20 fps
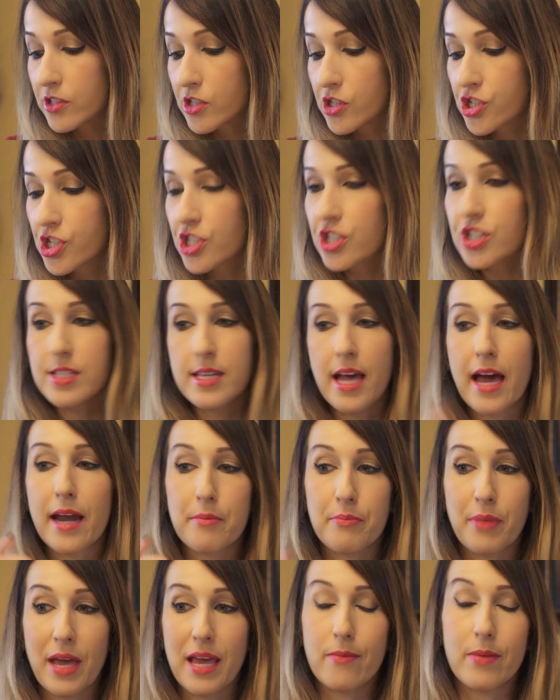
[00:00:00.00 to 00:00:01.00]
she just
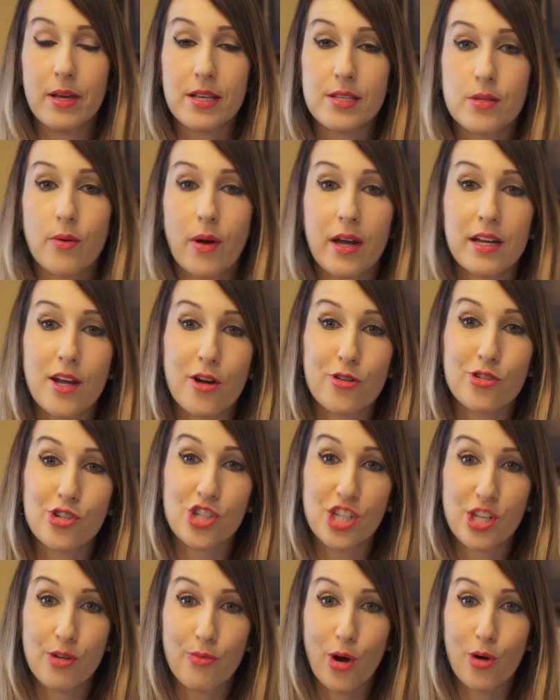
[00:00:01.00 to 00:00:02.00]
had a baby, so I know
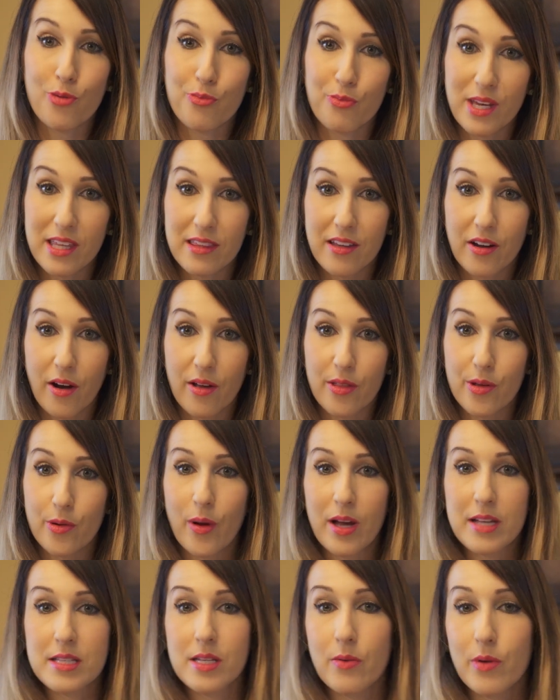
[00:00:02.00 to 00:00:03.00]
she won't be there.
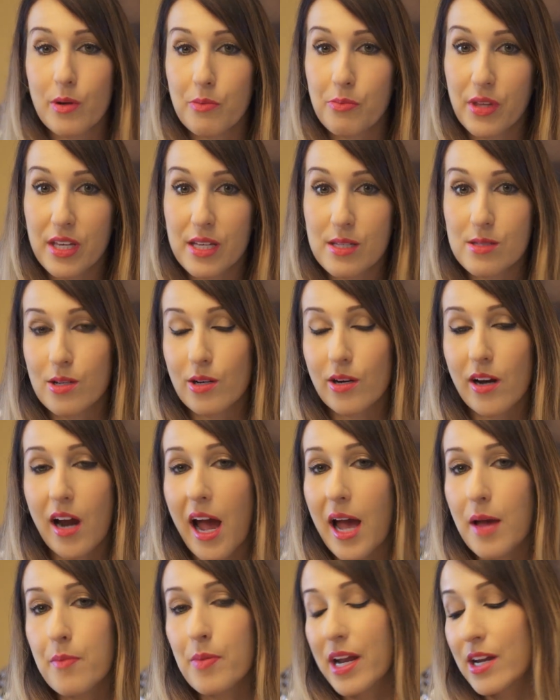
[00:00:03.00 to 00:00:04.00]
Otherwise, I would have placed her
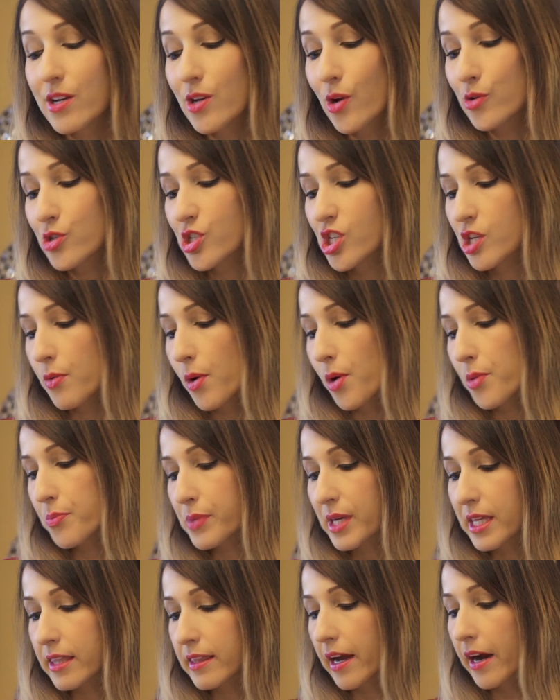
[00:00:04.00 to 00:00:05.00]
high, but I know she won't
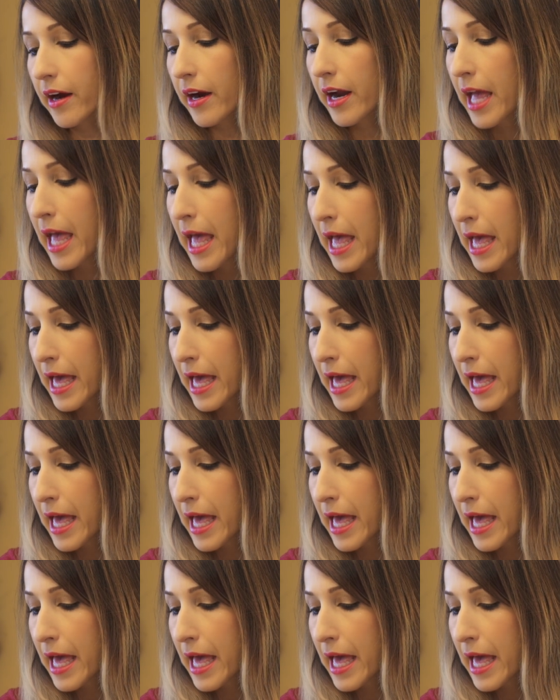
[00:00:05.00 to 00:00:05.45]
be there.